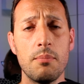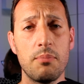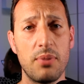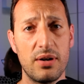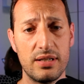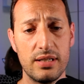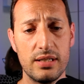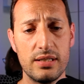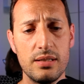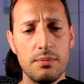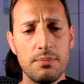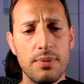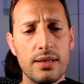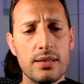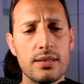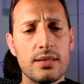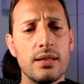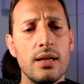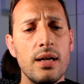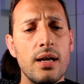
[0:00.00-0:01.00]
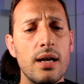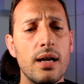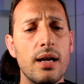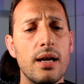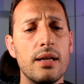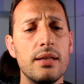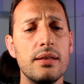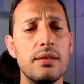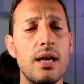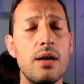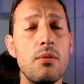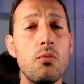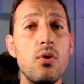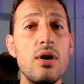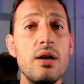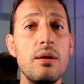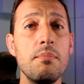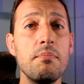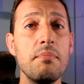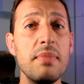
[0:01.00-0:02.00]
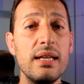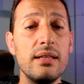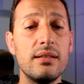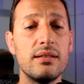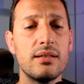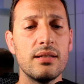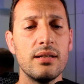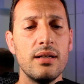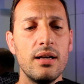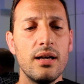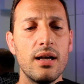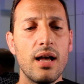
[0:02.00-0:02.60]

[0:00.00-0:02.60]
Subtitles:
participants, and they will meet